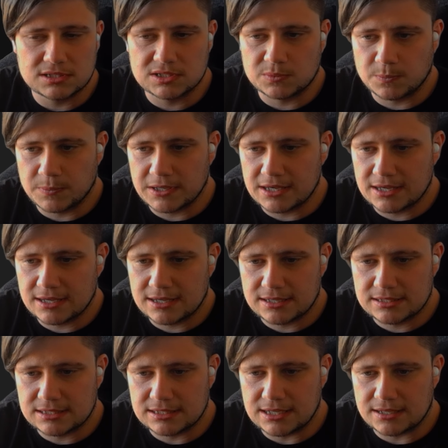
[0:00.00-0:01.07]
the spear,
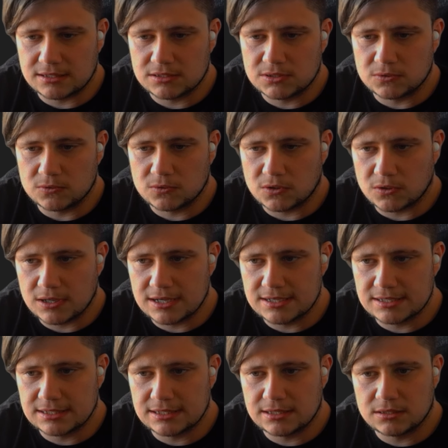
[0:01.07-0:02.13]
it's nothing too
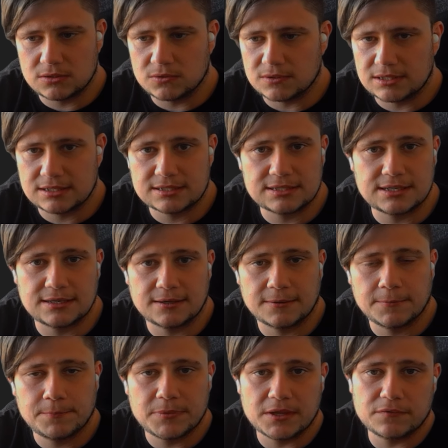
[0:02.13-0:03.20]
crazy. You're this
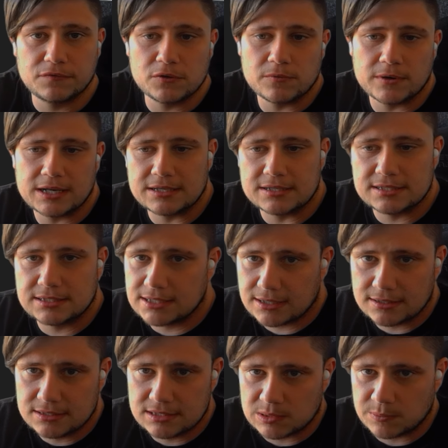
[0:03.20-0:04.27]
here. If you're running a
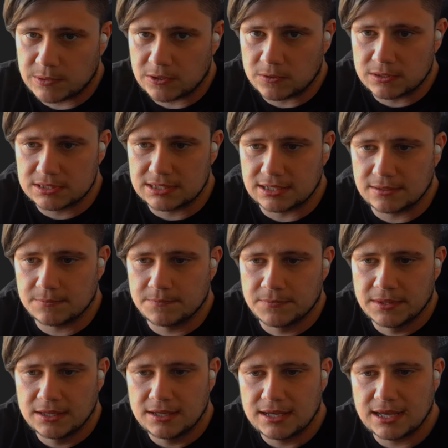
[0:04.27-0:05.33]
second spear on a team
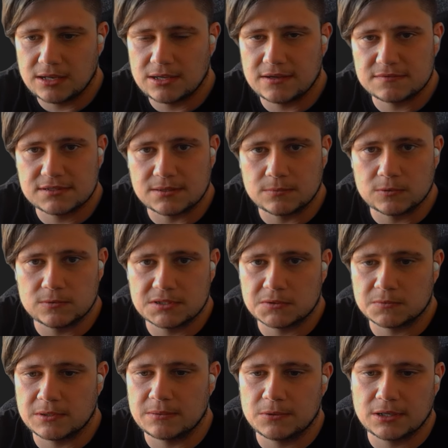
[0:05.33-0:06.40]
and you have someone with
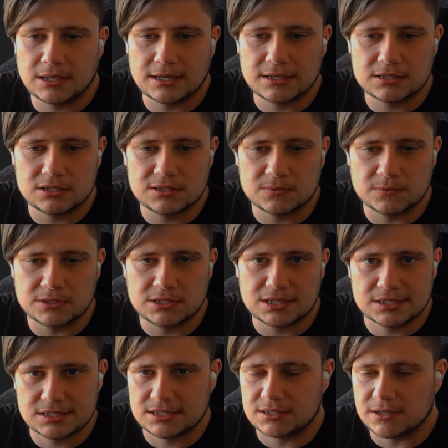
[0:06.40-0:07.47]
sweep, you can actually switch
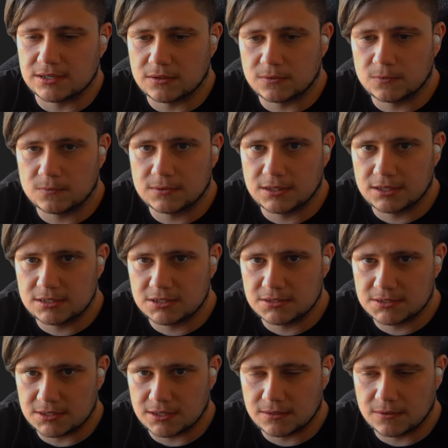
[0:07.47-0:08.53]
out to Cyclone with Leeching
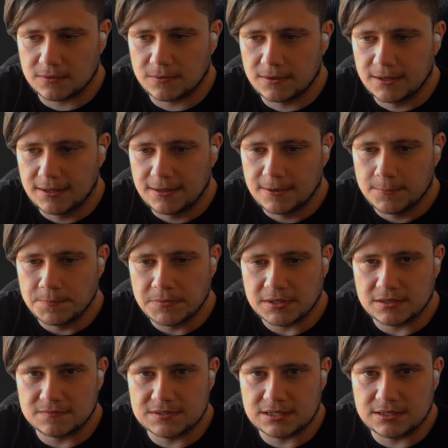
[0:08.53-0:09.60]
Cyclone.
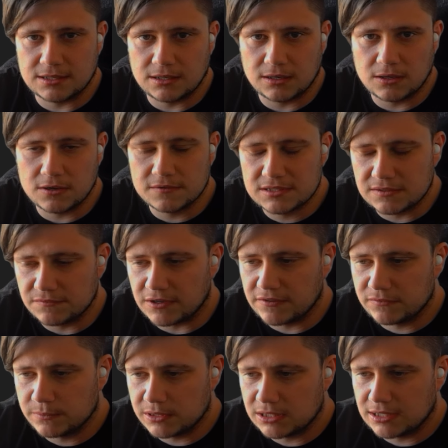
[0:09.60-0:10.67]
A lot of
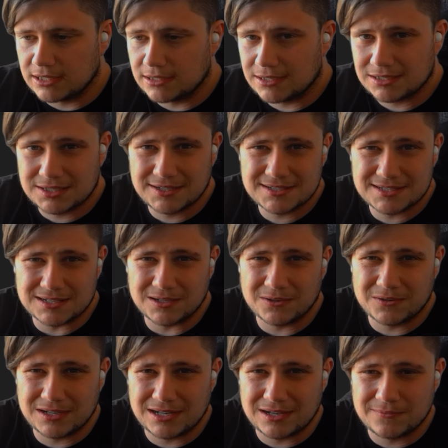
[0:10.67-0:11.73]
survivability and actually does a
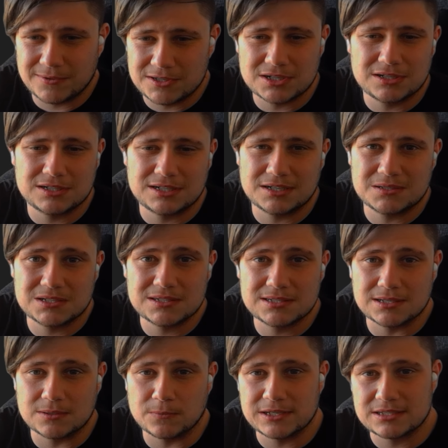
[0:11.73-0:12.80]
lot of damage in
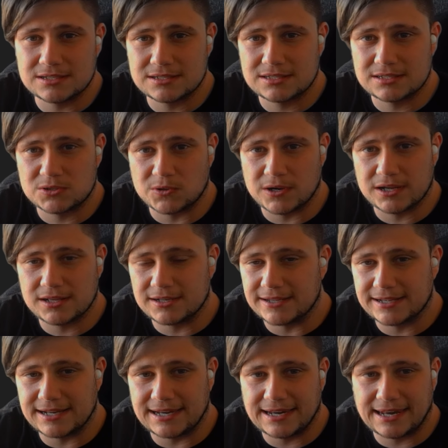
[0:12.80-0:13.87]
dungeons that are weak to strike,
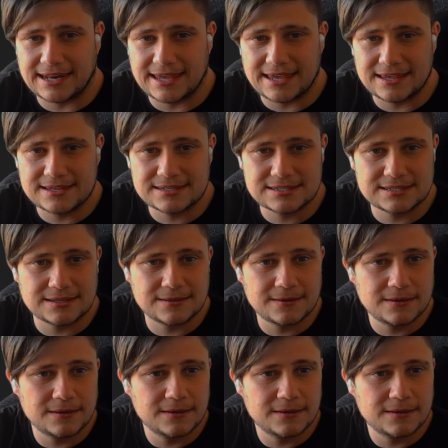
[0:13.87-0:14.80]
like Laz.